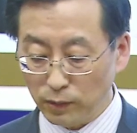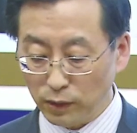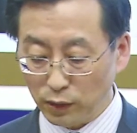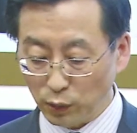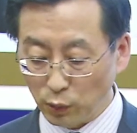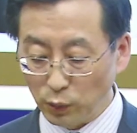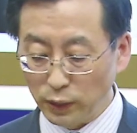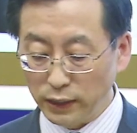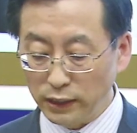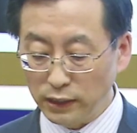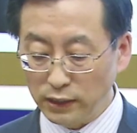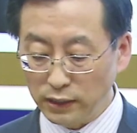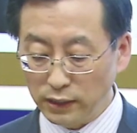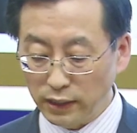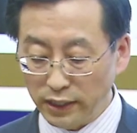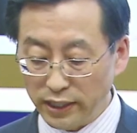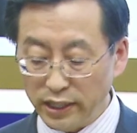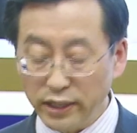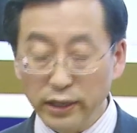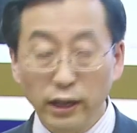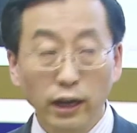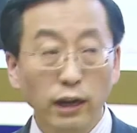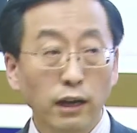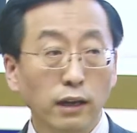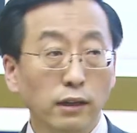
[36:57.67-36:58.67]
great
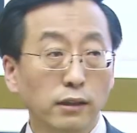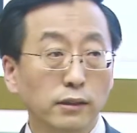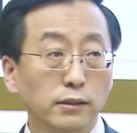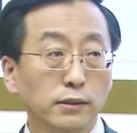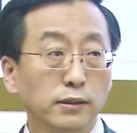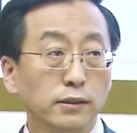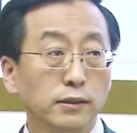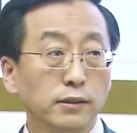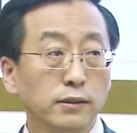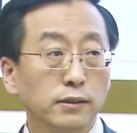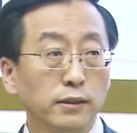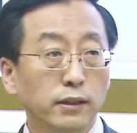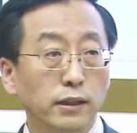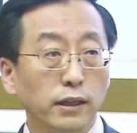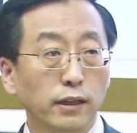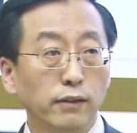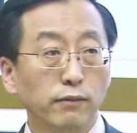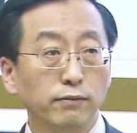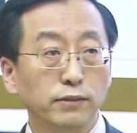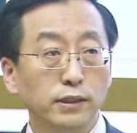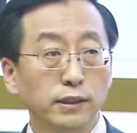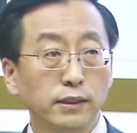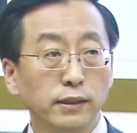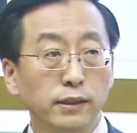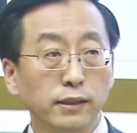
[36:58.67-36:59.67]
enhance
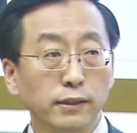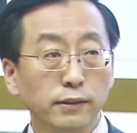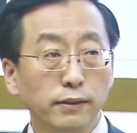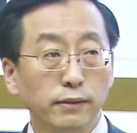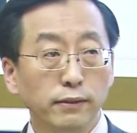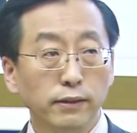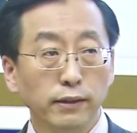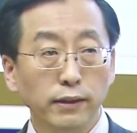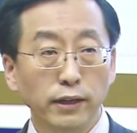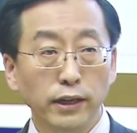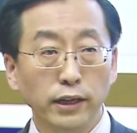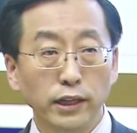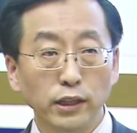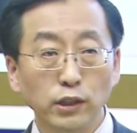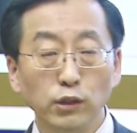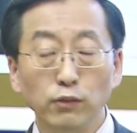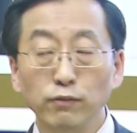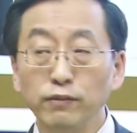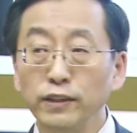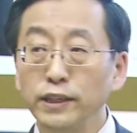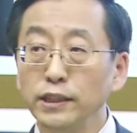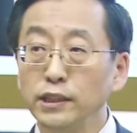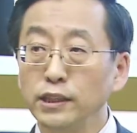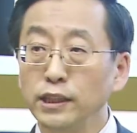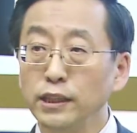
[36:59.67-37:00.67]
of the
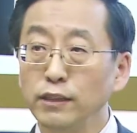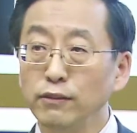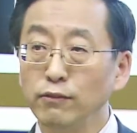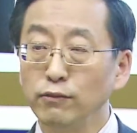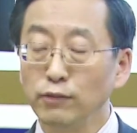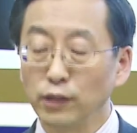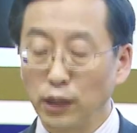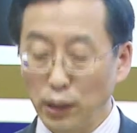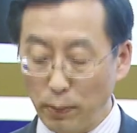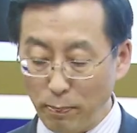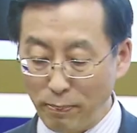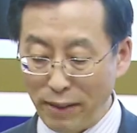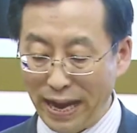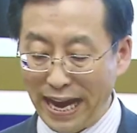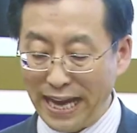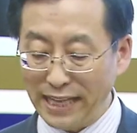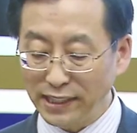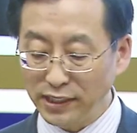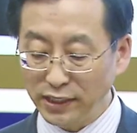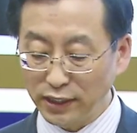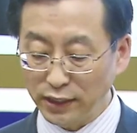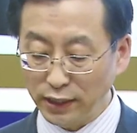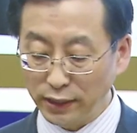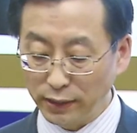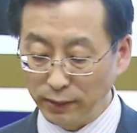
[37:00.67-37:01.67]
innovative
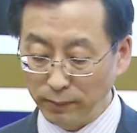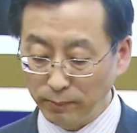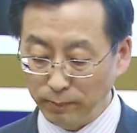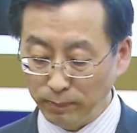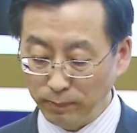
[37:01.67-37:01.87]
capacity.